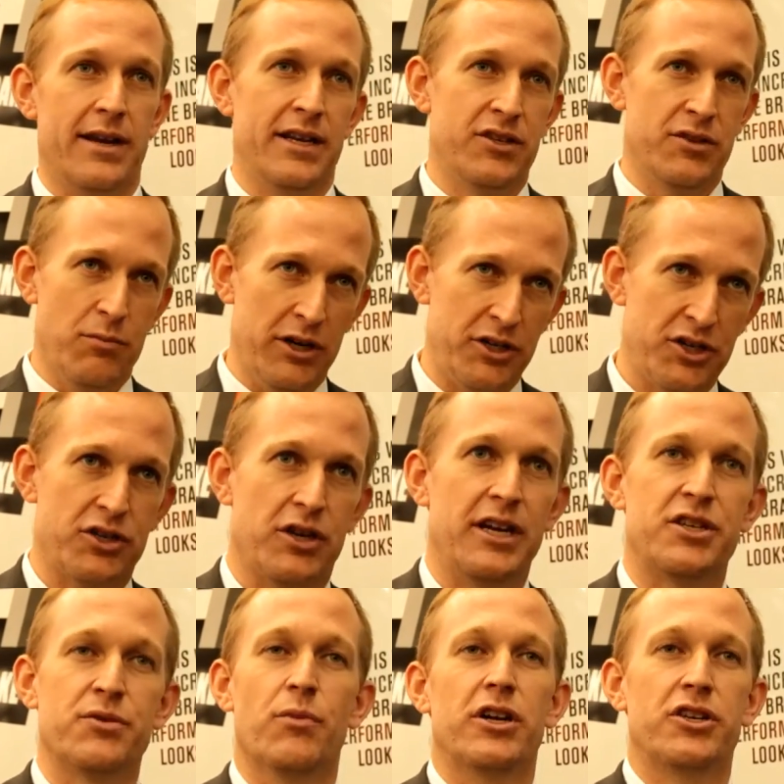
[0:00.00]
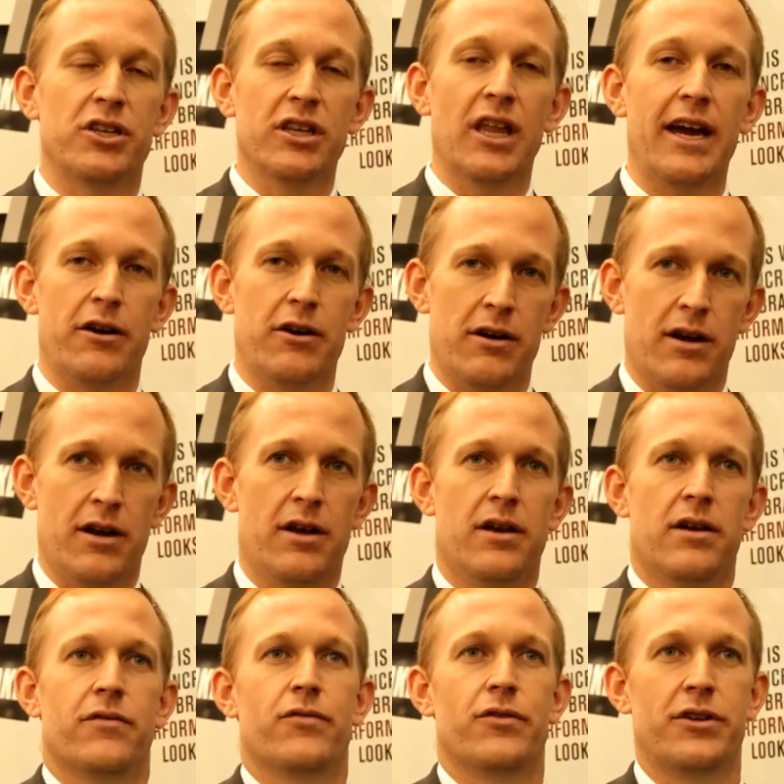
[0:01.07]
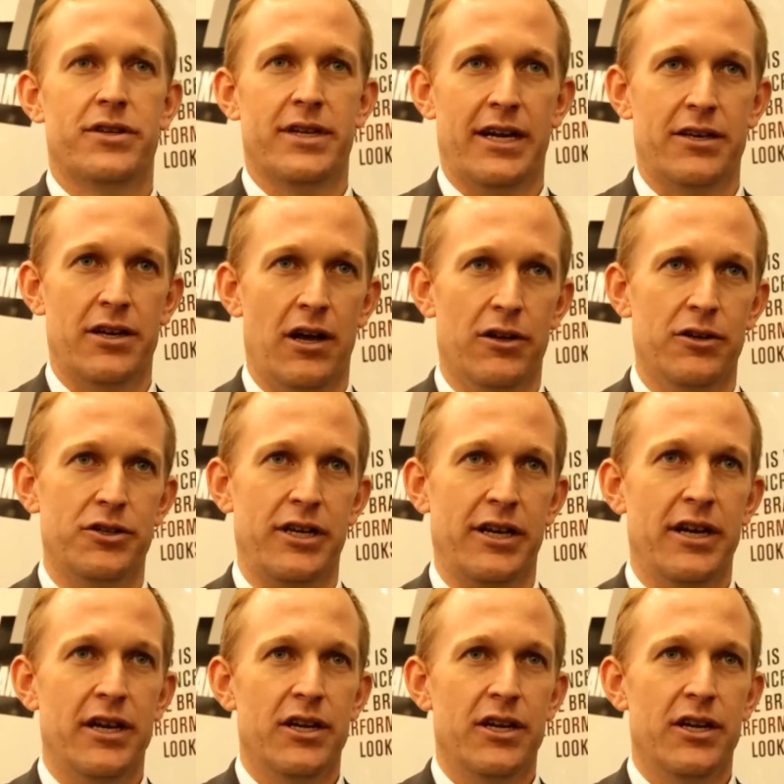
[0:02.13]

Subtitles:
It's much lighter for the technology.